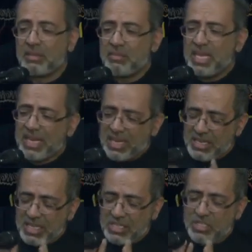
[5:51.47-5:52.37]
Mir
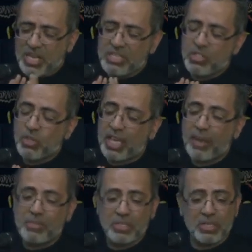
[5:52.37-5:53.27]
Anis tries to
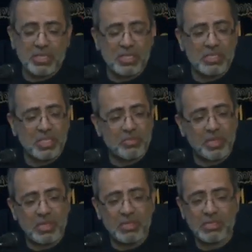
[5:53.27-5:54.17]
capture this
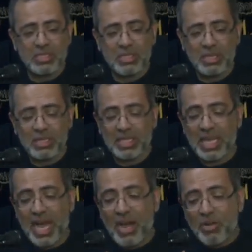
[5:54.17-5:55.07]
experience. That
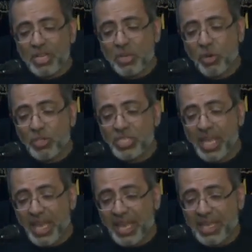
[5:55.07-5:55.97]
how did
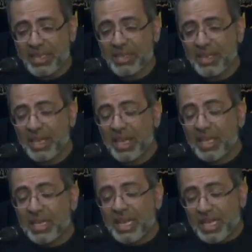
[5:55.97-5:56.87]
Hussein
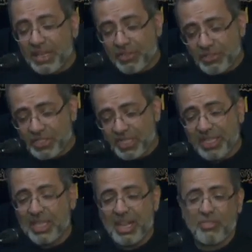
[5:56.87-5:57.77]
leave
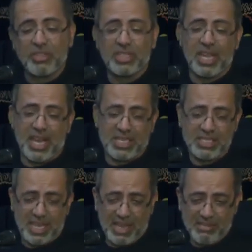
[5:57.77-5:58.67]
Sakina for the
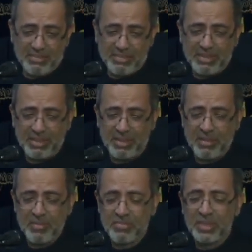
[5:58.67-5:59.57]
last time?
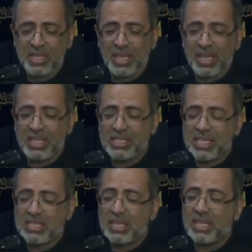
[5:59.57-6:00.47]
He
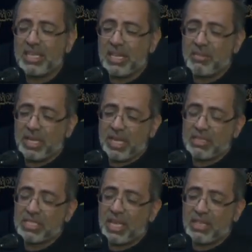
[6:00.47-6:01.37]
says, Sakina
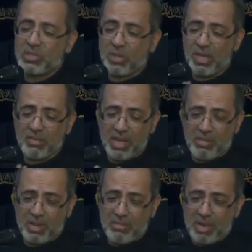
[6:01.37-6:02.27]
began saying to her,
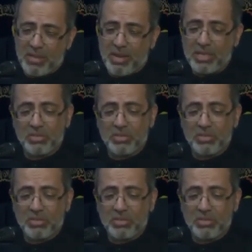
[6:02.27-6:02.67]
Baba, Baba,